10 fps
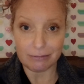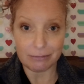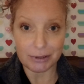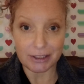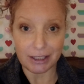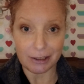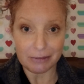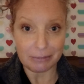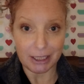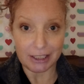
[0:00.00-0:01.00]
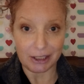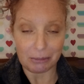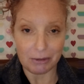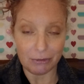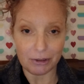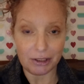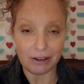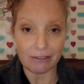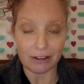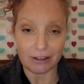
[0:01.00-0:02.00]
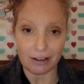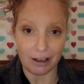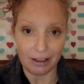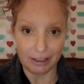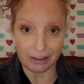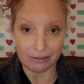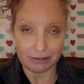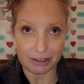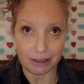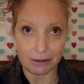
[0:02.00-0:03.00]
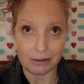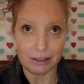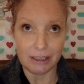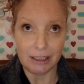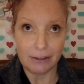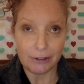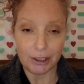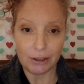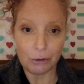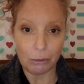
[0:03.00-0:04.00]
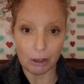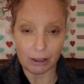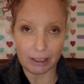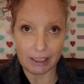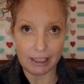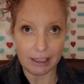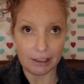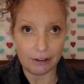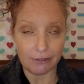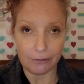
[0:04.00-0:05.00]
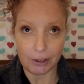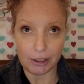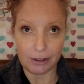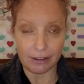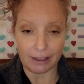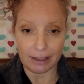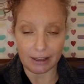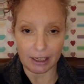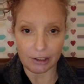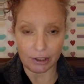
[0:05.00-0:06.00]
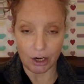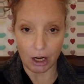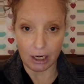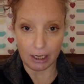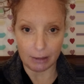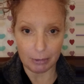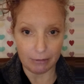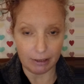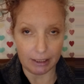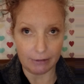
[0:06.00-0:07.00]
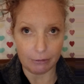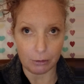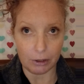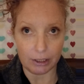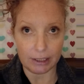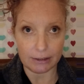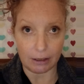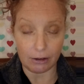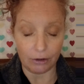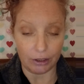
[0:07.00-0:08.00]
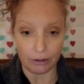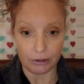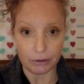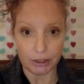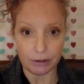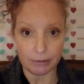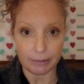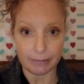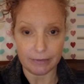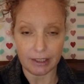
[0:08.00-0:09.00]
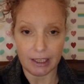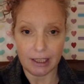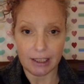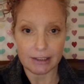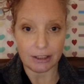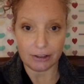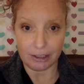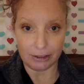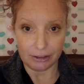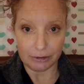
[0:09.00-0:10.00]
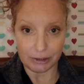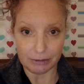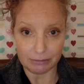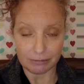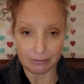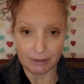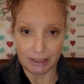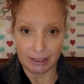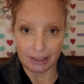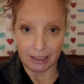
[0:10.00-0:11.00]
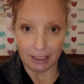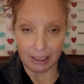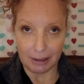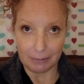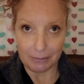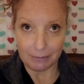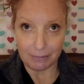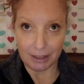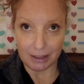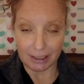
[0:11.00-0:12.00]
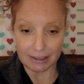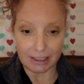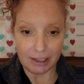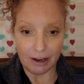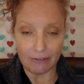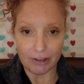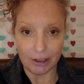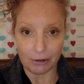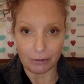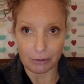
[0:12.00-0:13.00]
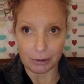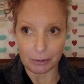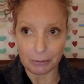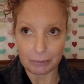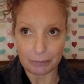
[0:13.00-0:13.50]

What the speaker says: put there by you before you ever got here. So for you to worry and for you to think that you're not provided for is all an illusion. It's all an illusion. The things that you have to go through,